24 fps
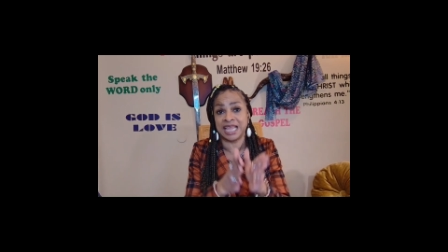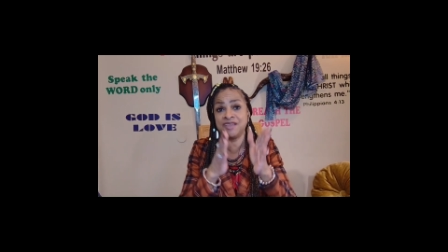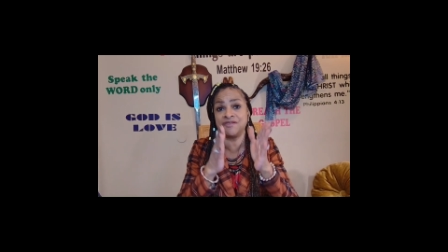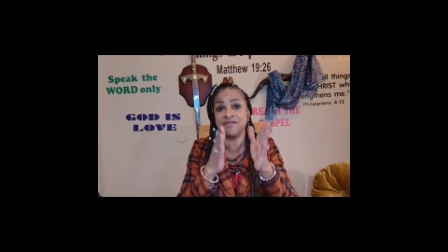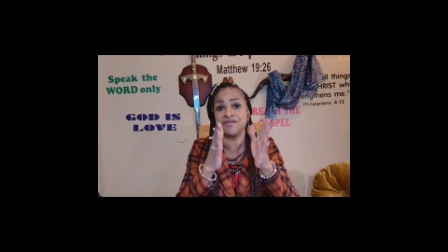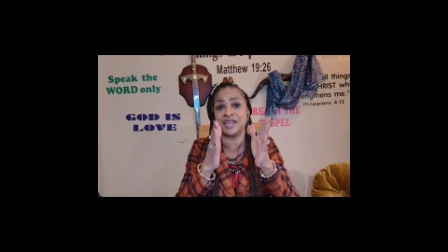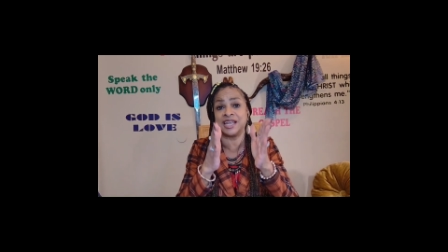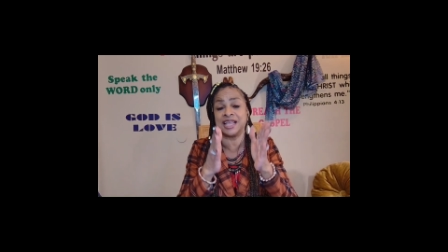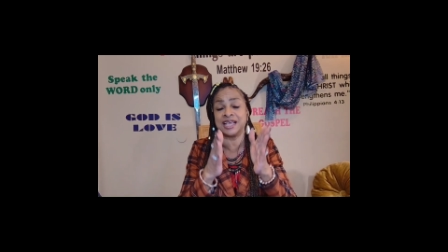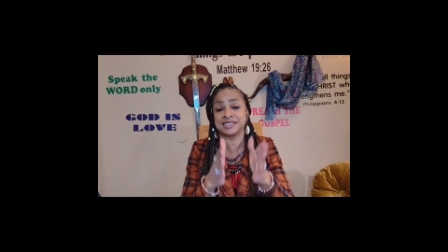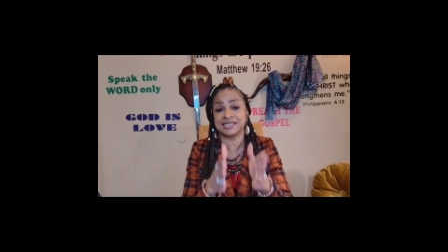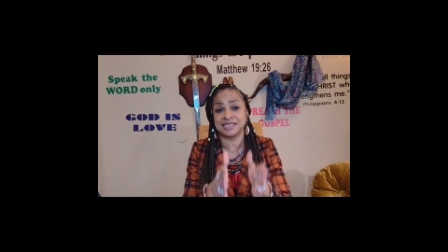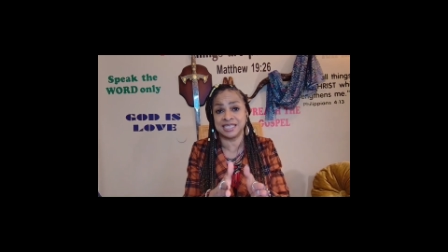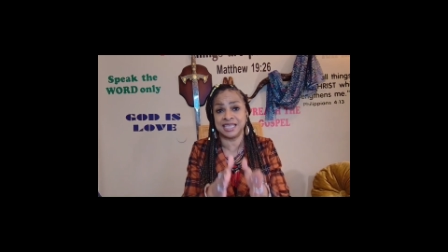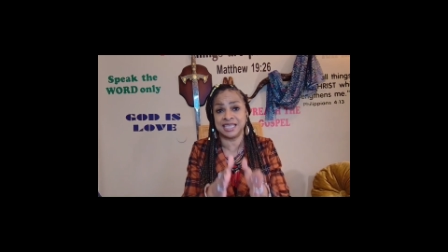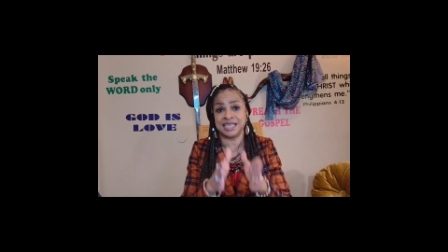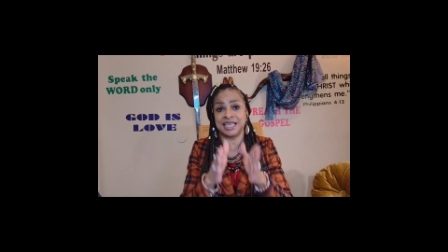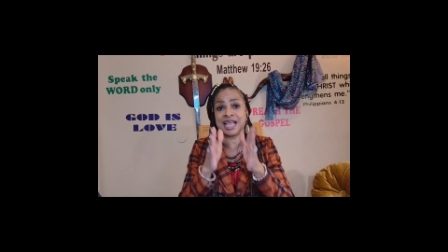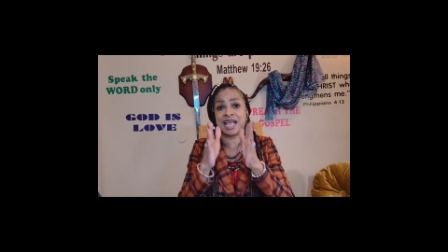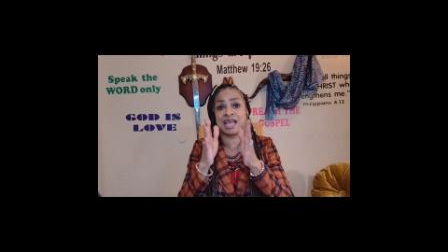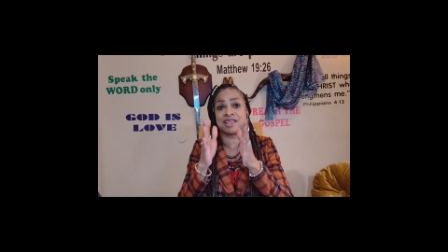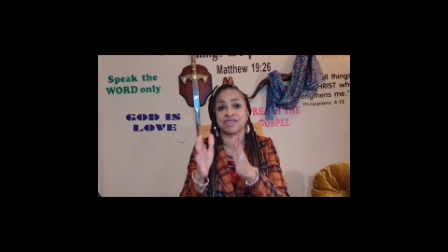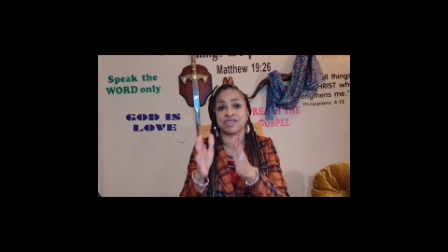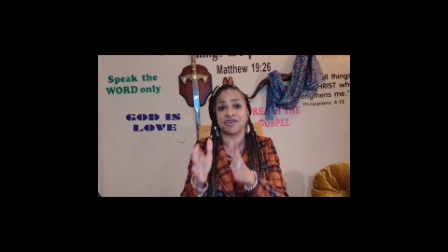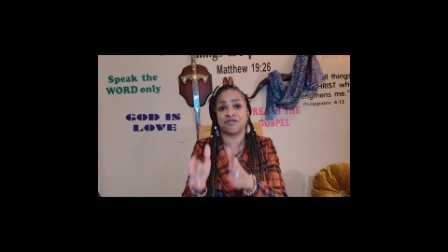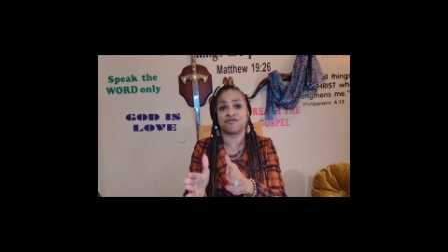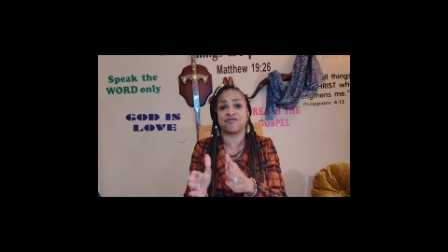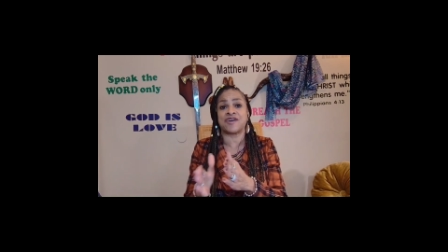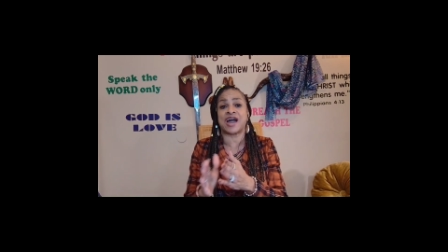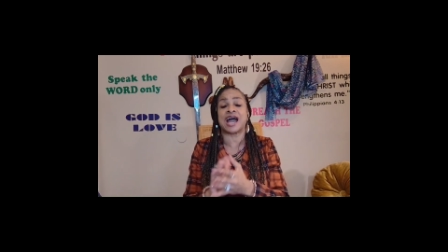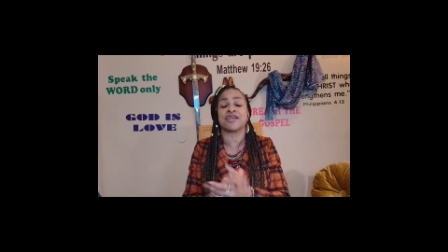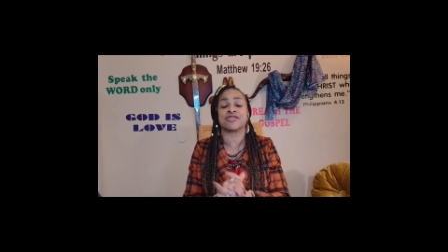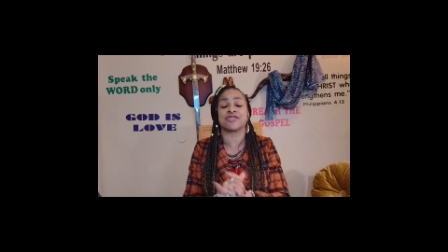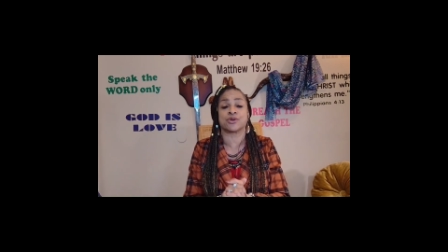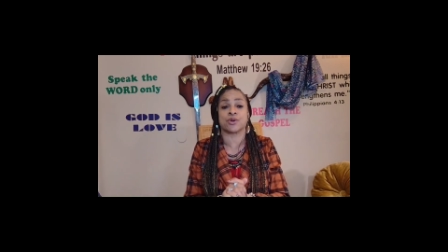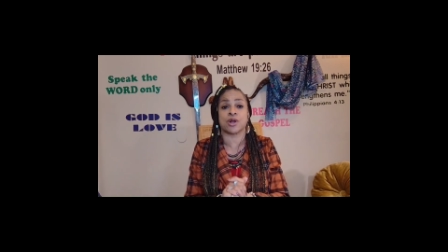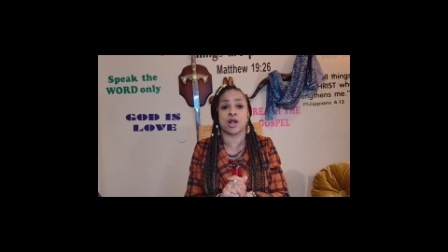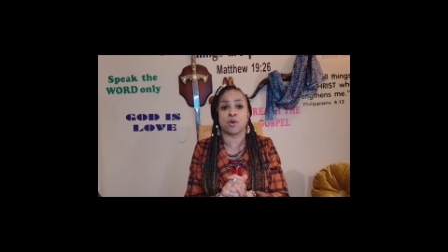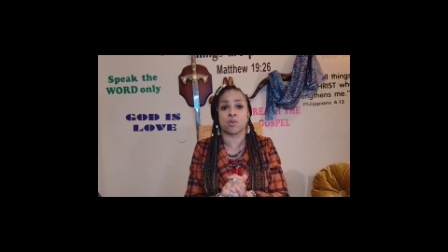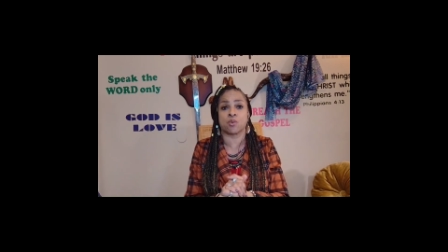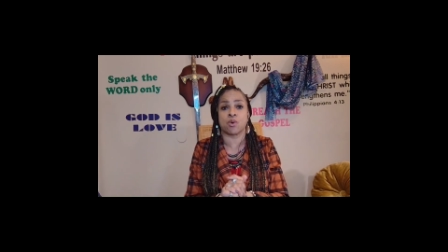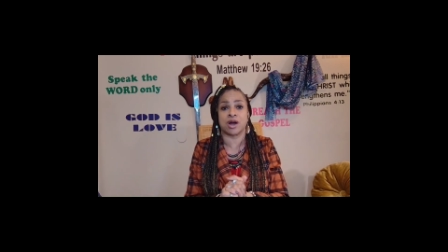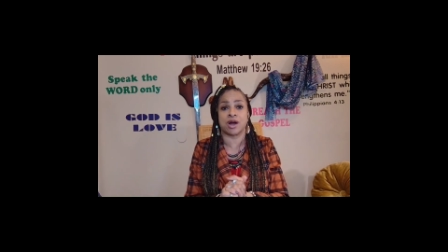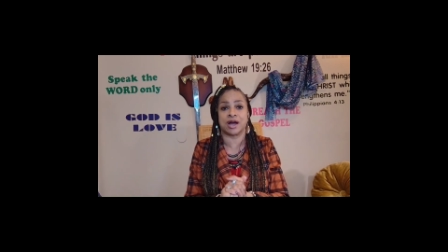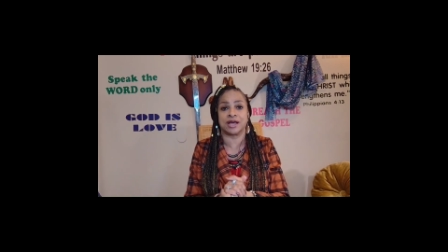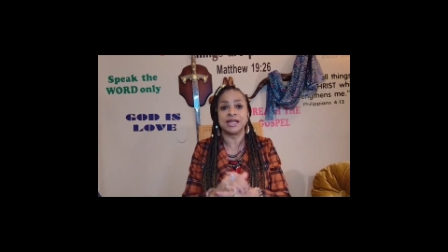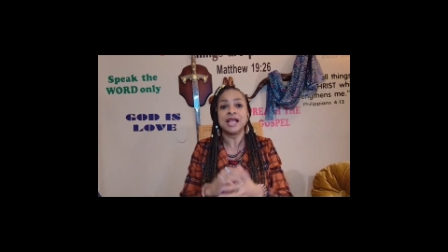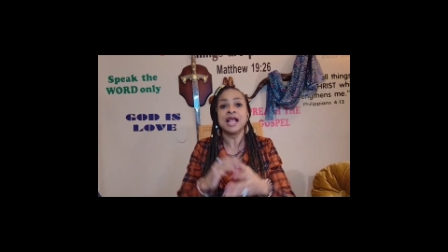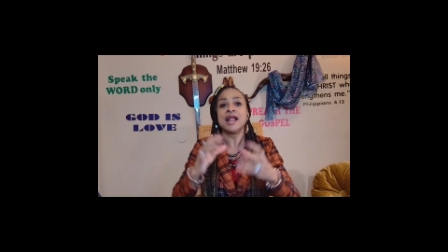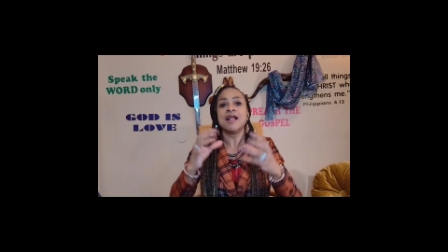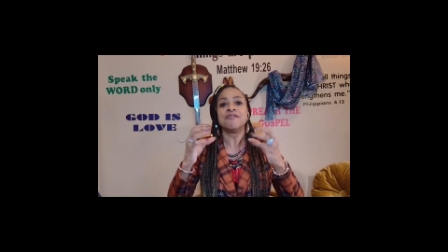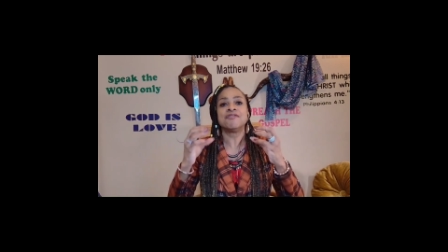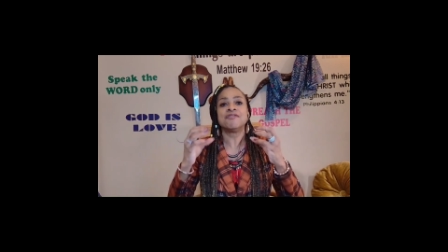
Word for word: even as he and the Father are one.